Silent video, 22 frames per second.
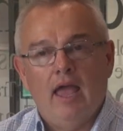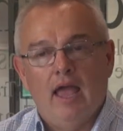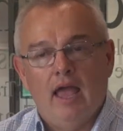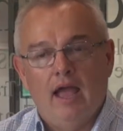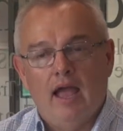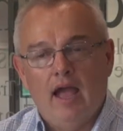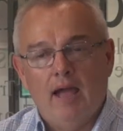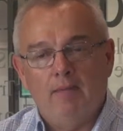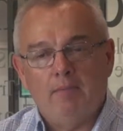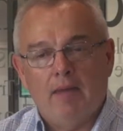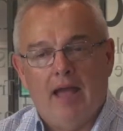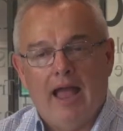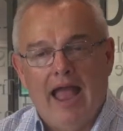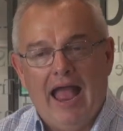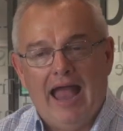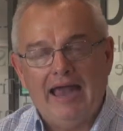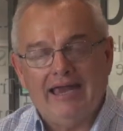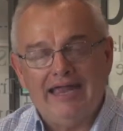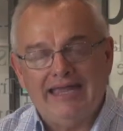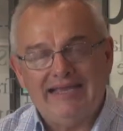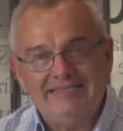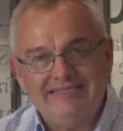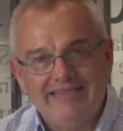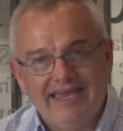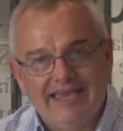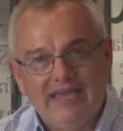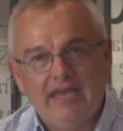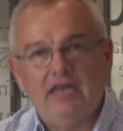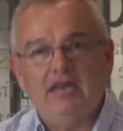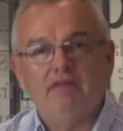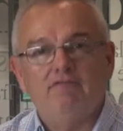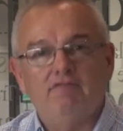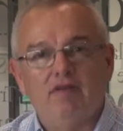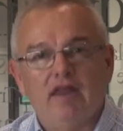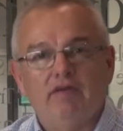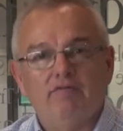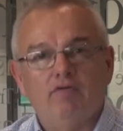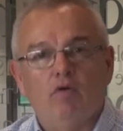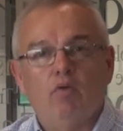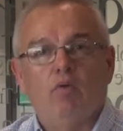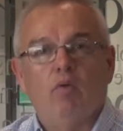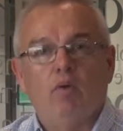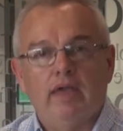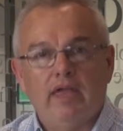An executive
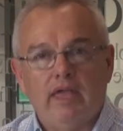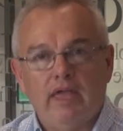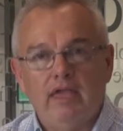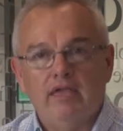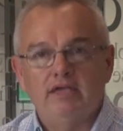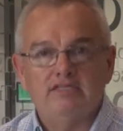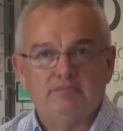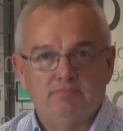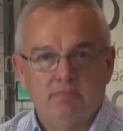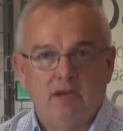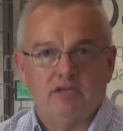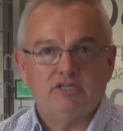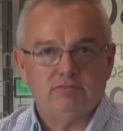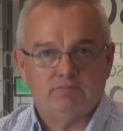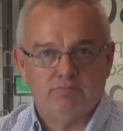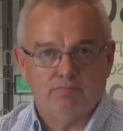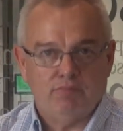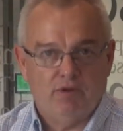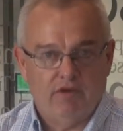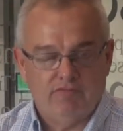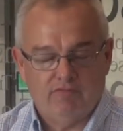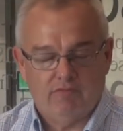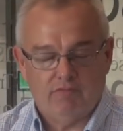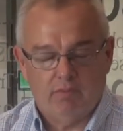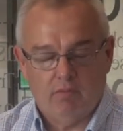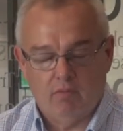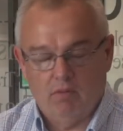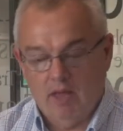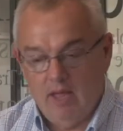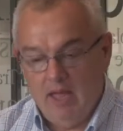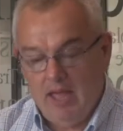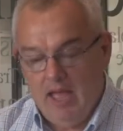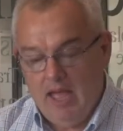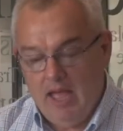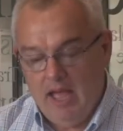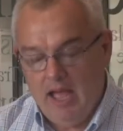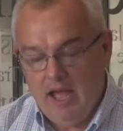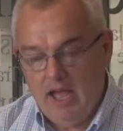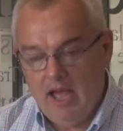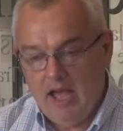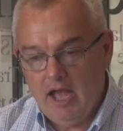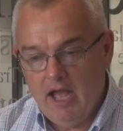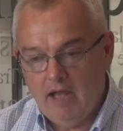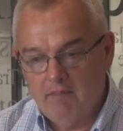level is much preferable.
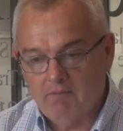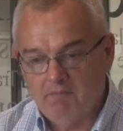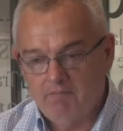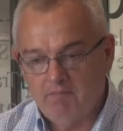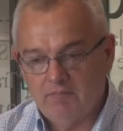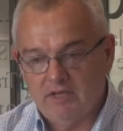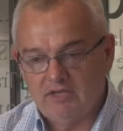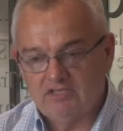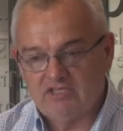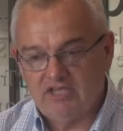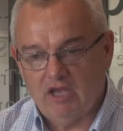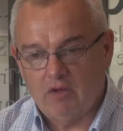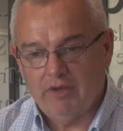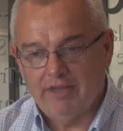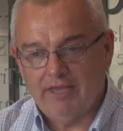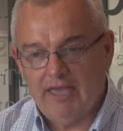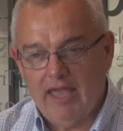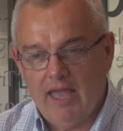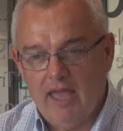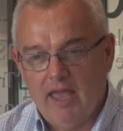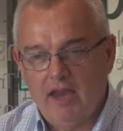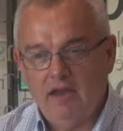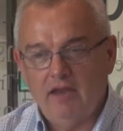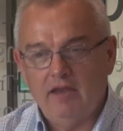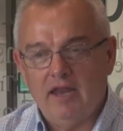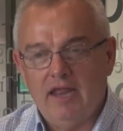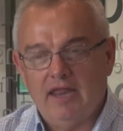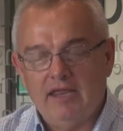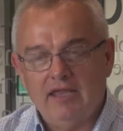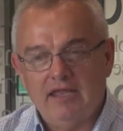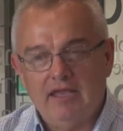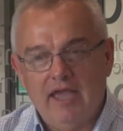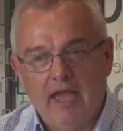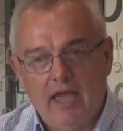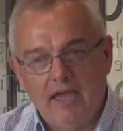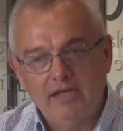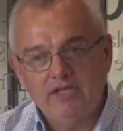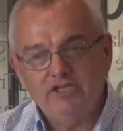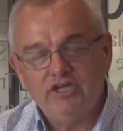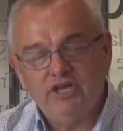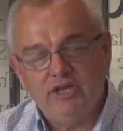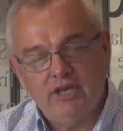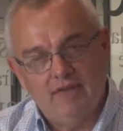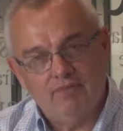So again,
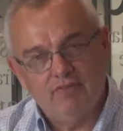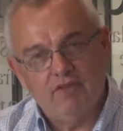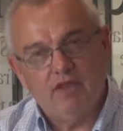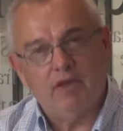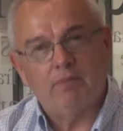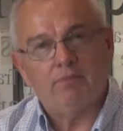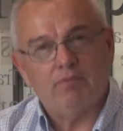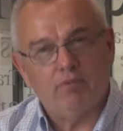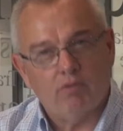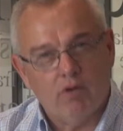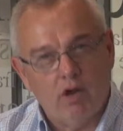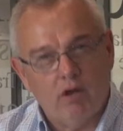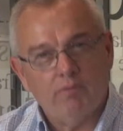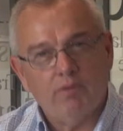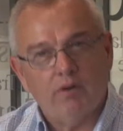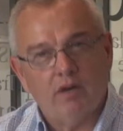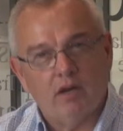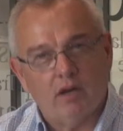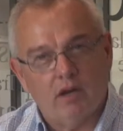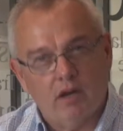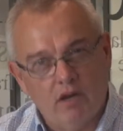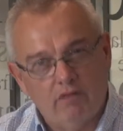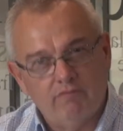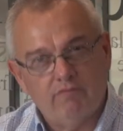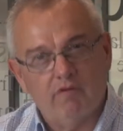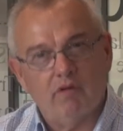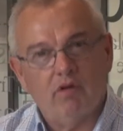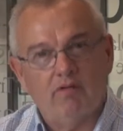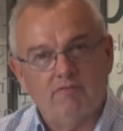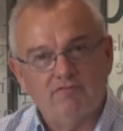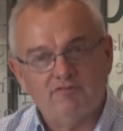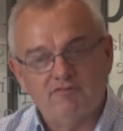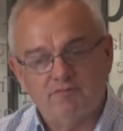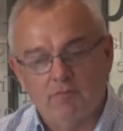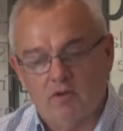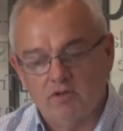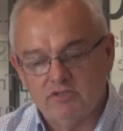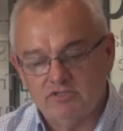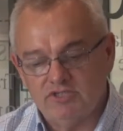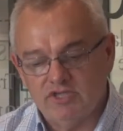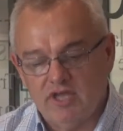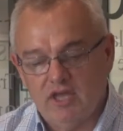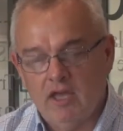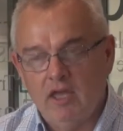engaging at the appropriate level of
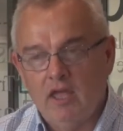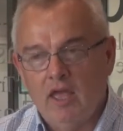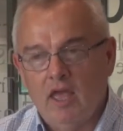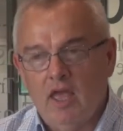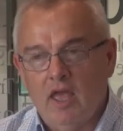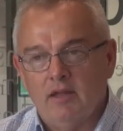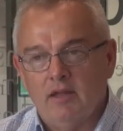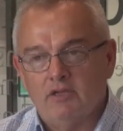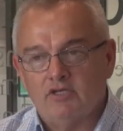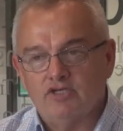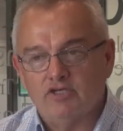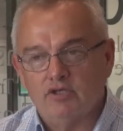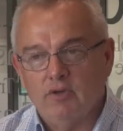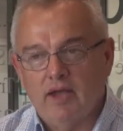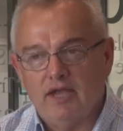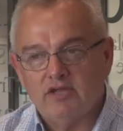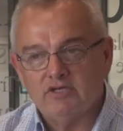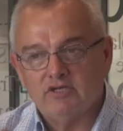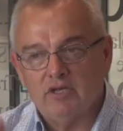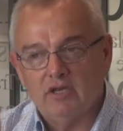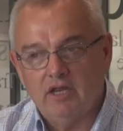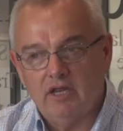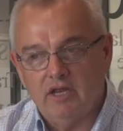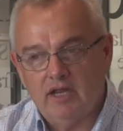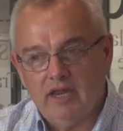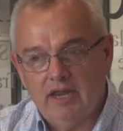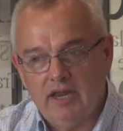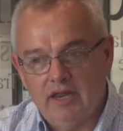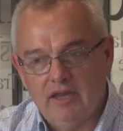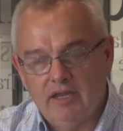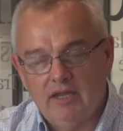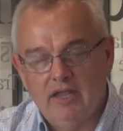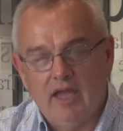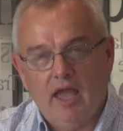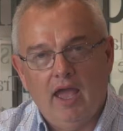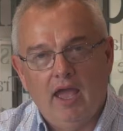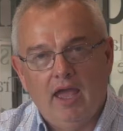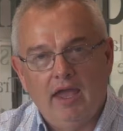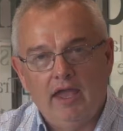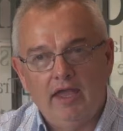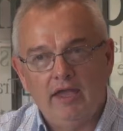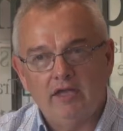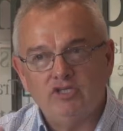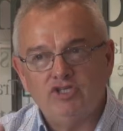sponsor to actually
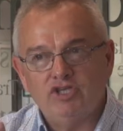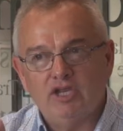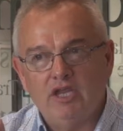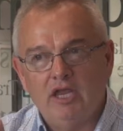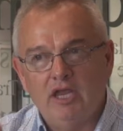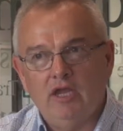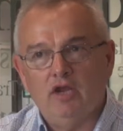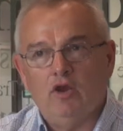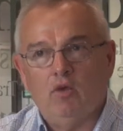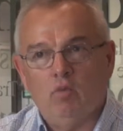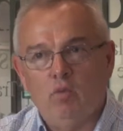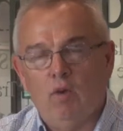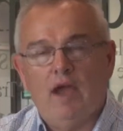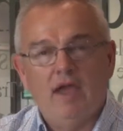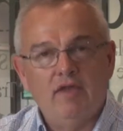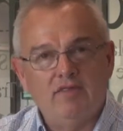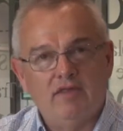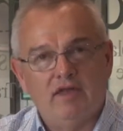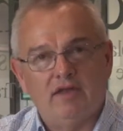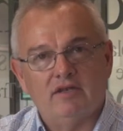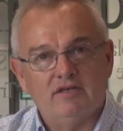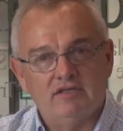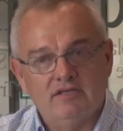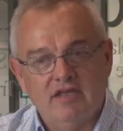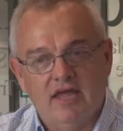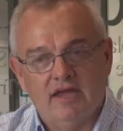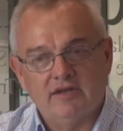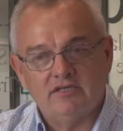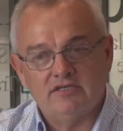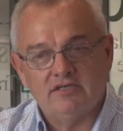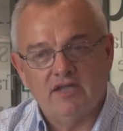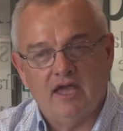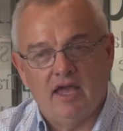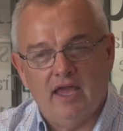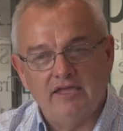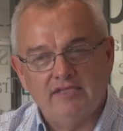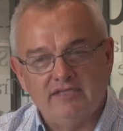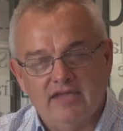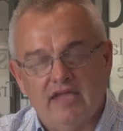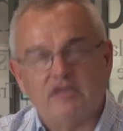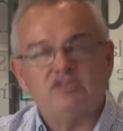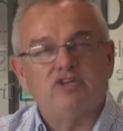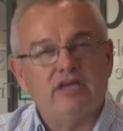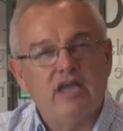engage in a way that
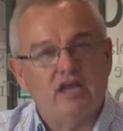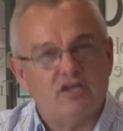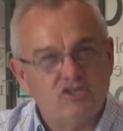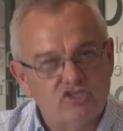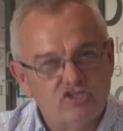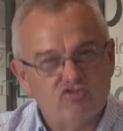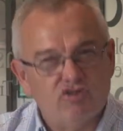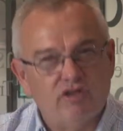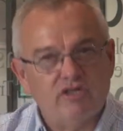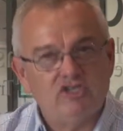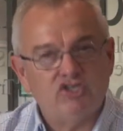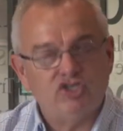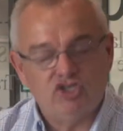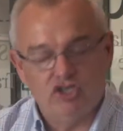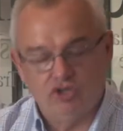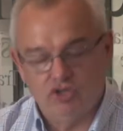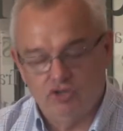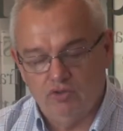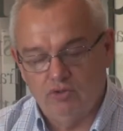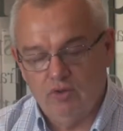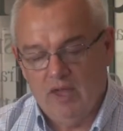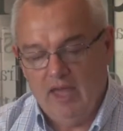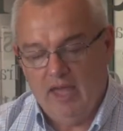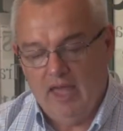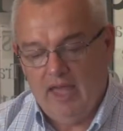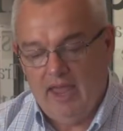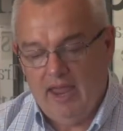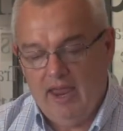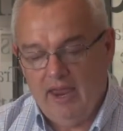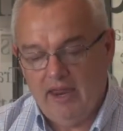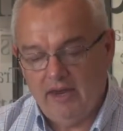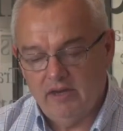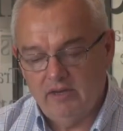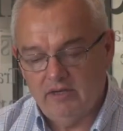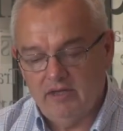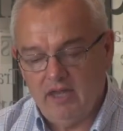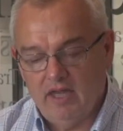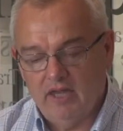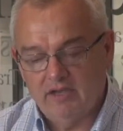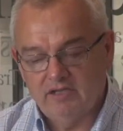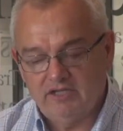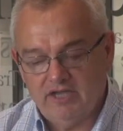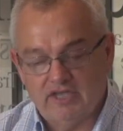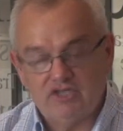is actually going to stretch you and
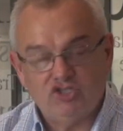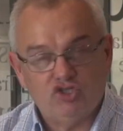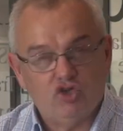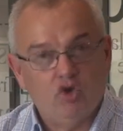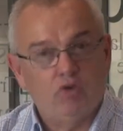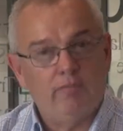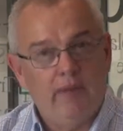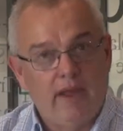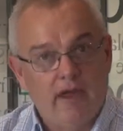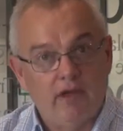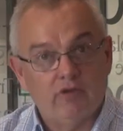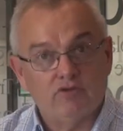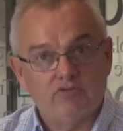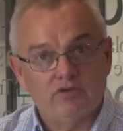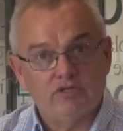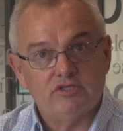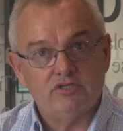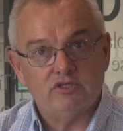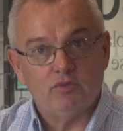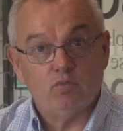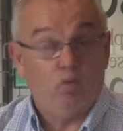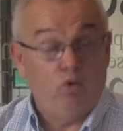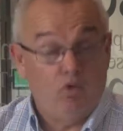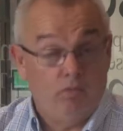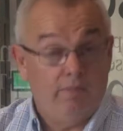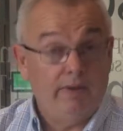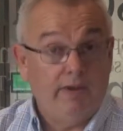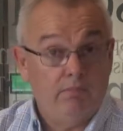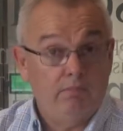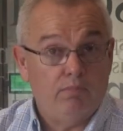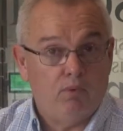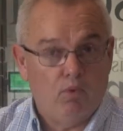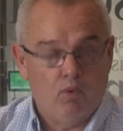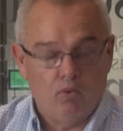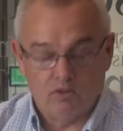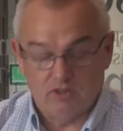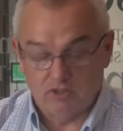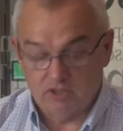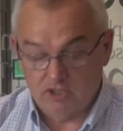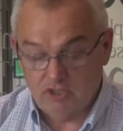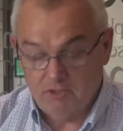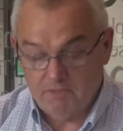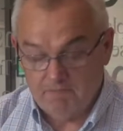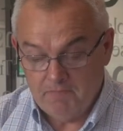test your boundaries will be
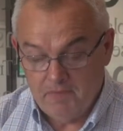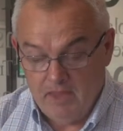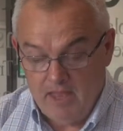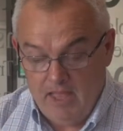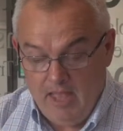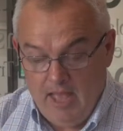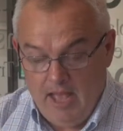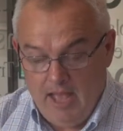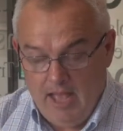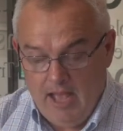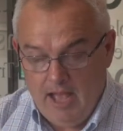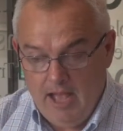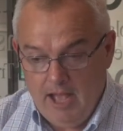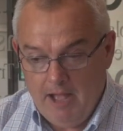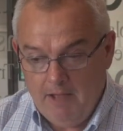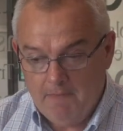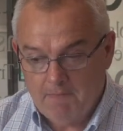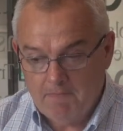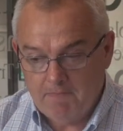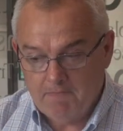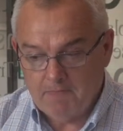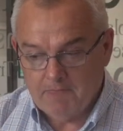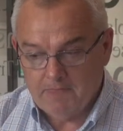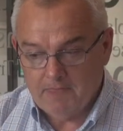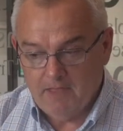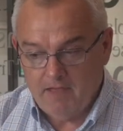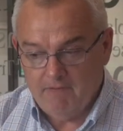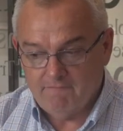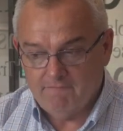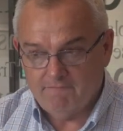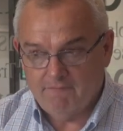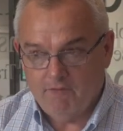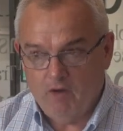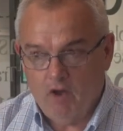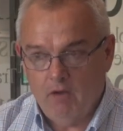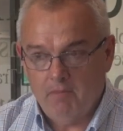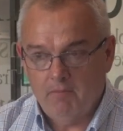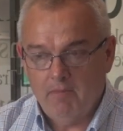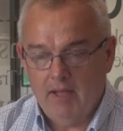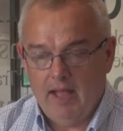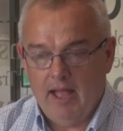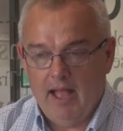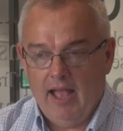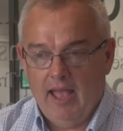important.
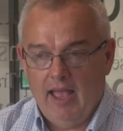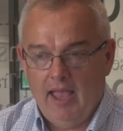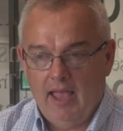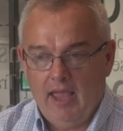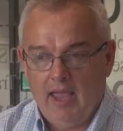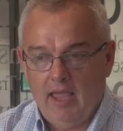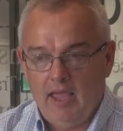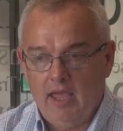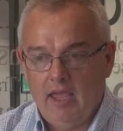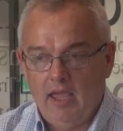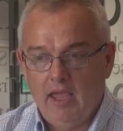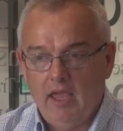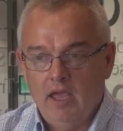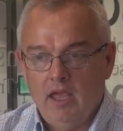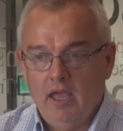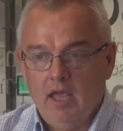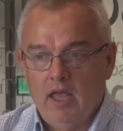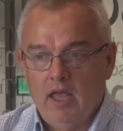From a